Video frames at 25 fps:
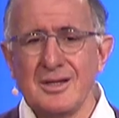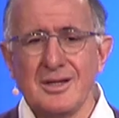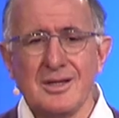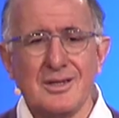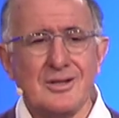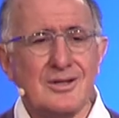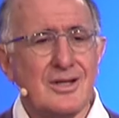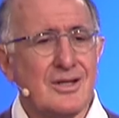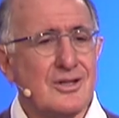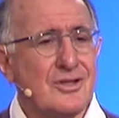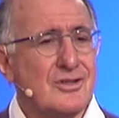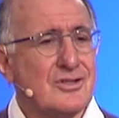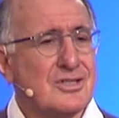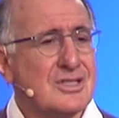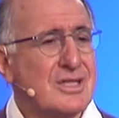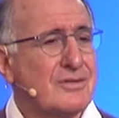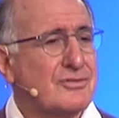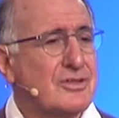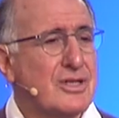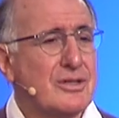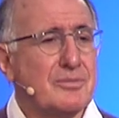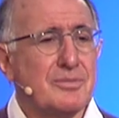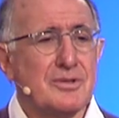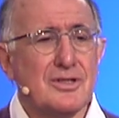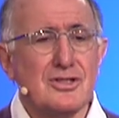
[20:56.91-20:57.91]
You, you just have
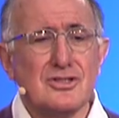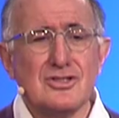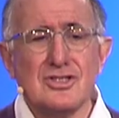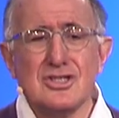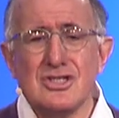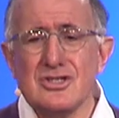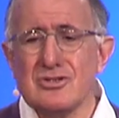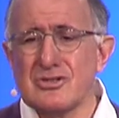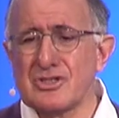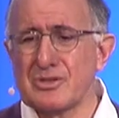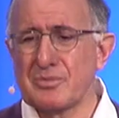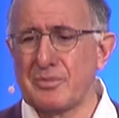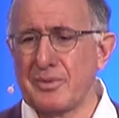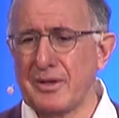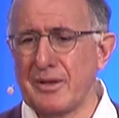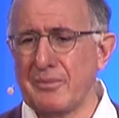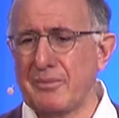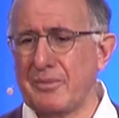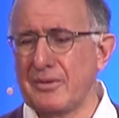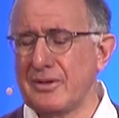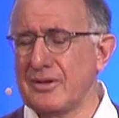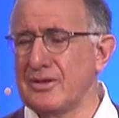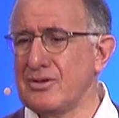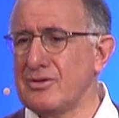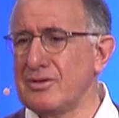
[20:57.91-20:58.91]
to open a
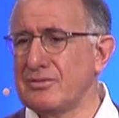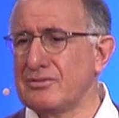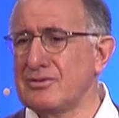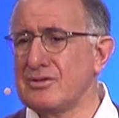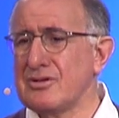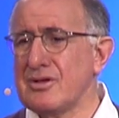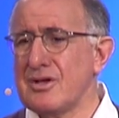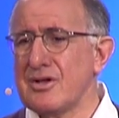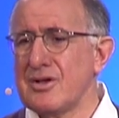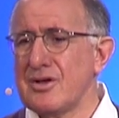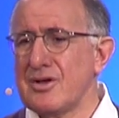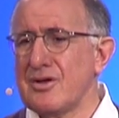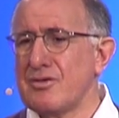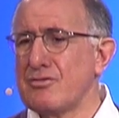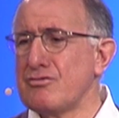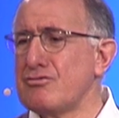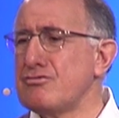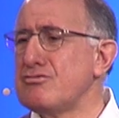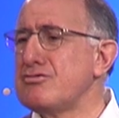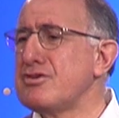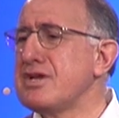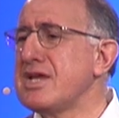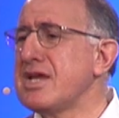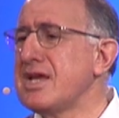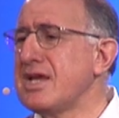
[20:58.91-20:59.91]
newspaper, you have to
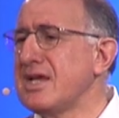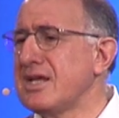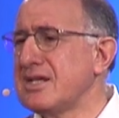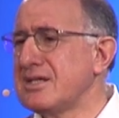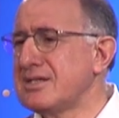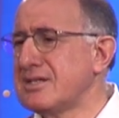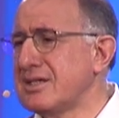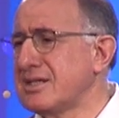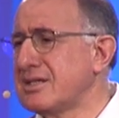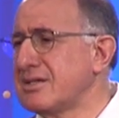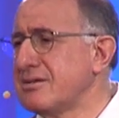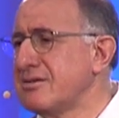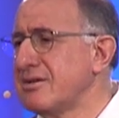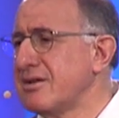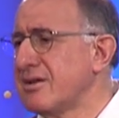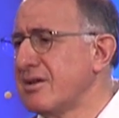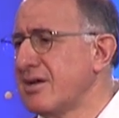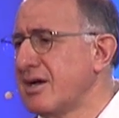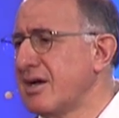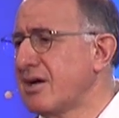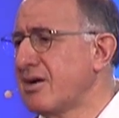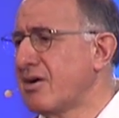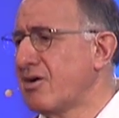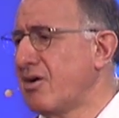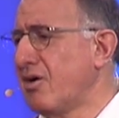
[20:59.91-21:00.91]
read
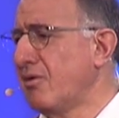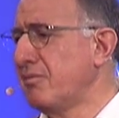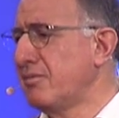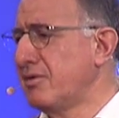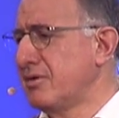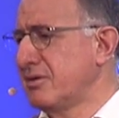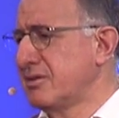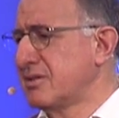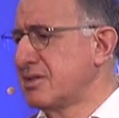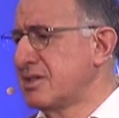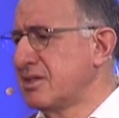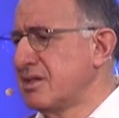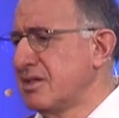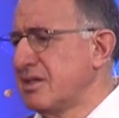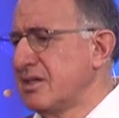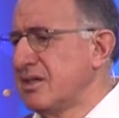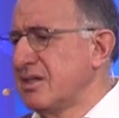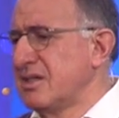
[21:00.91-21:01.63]
a, a comment